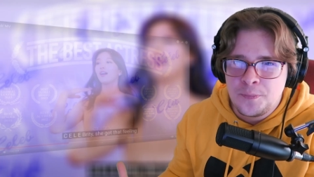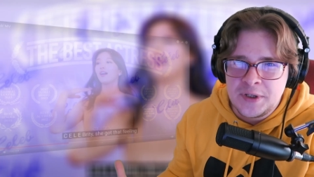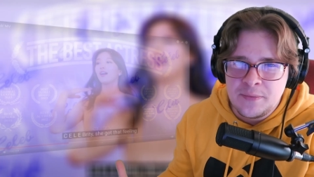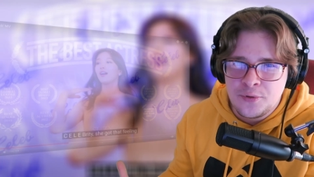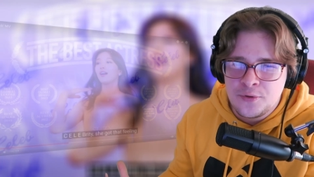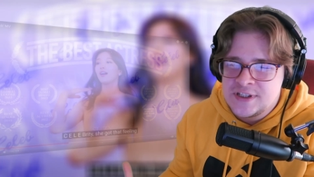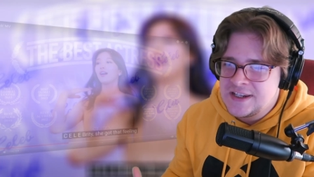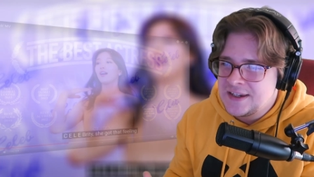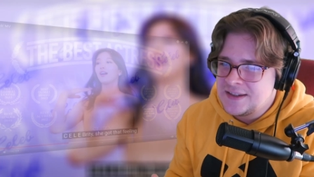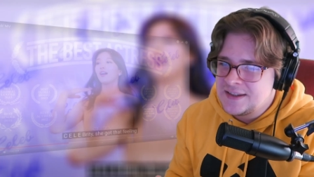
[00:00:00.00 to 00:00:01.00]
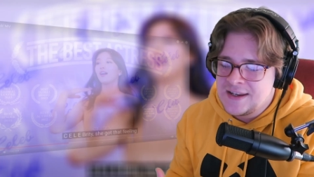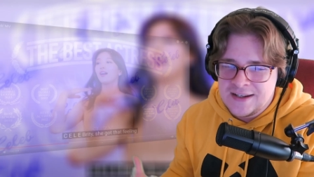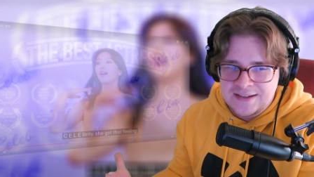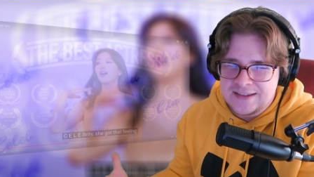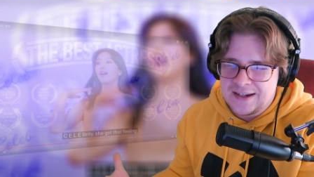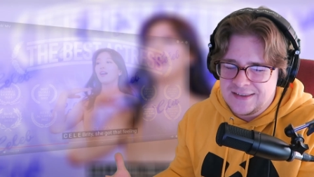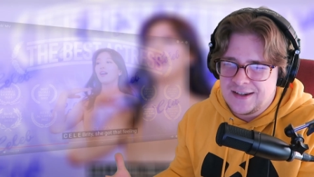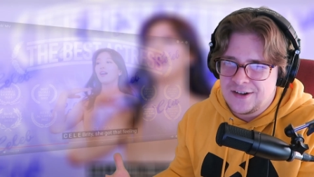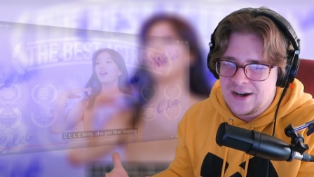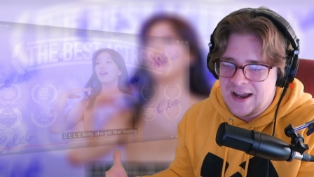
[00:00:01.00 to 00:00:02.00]
people singing it than
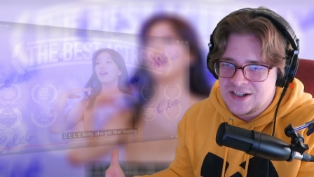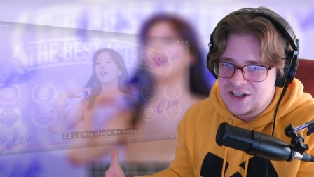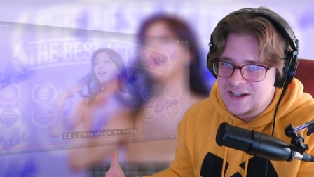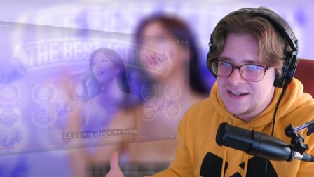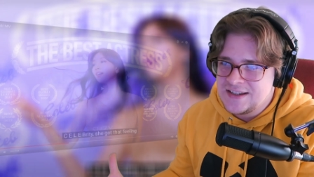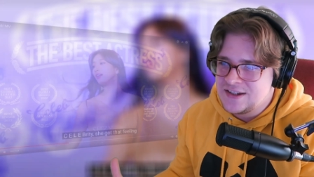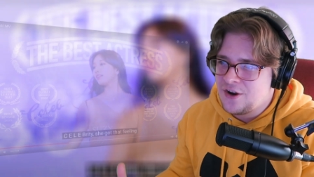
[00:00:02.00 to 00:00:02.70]
there actually is,